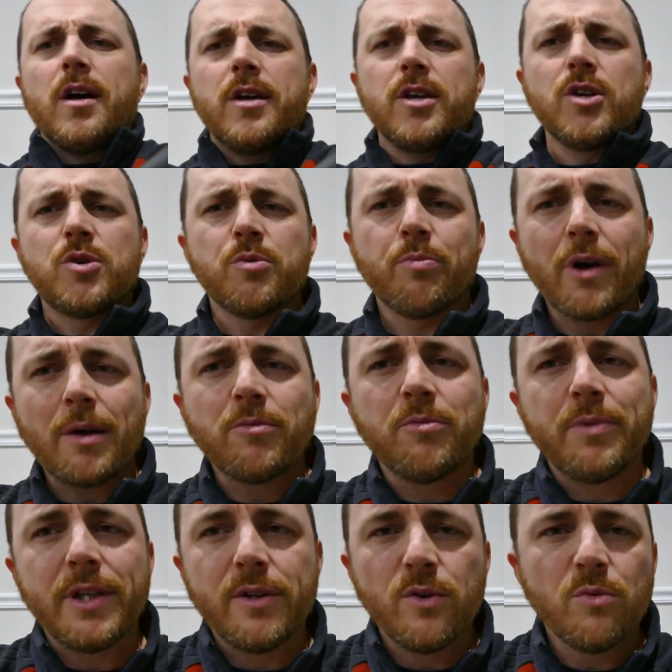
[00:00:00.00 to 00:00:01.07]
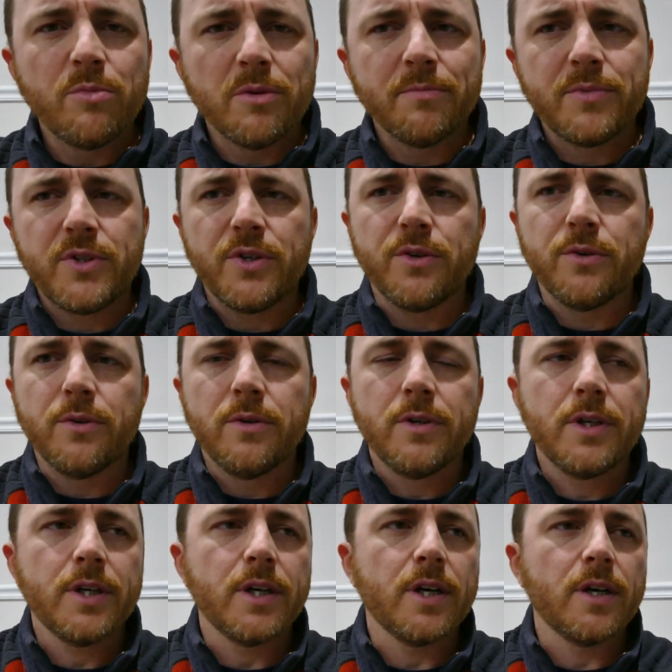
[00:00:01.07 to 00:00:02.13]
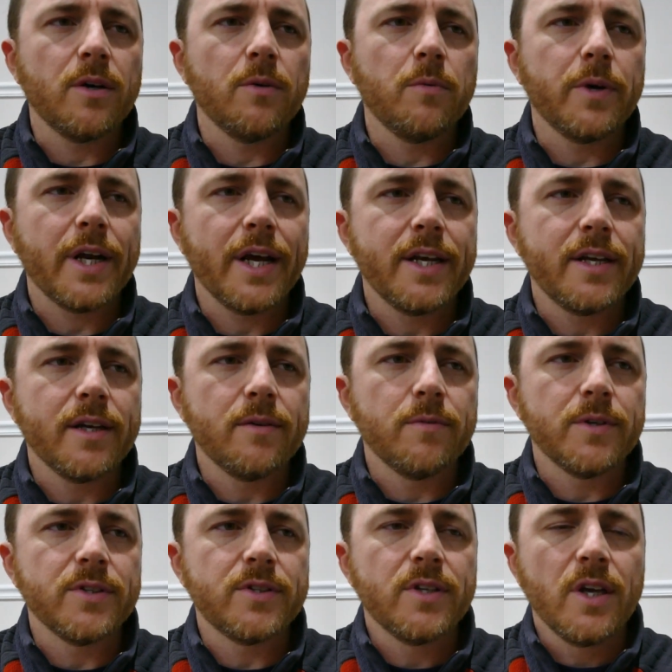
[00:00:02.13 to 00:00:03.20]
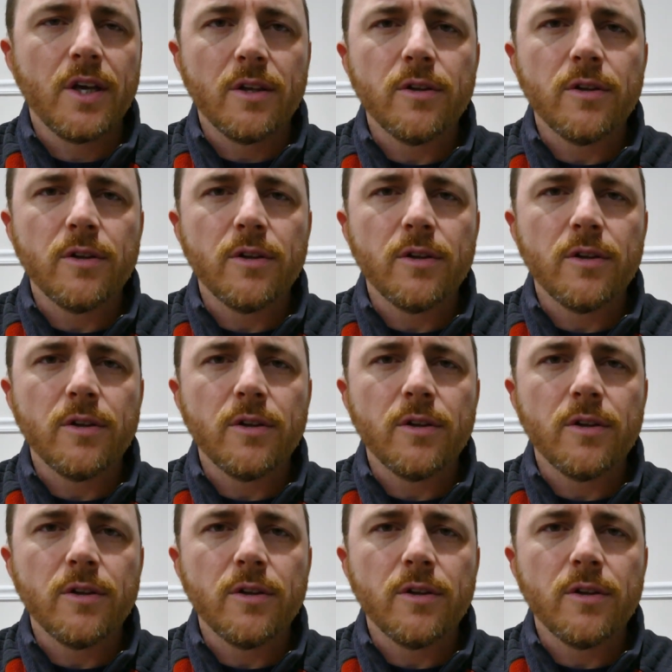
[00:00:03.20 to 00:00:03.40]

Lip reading: you should probably lube them too. What I did was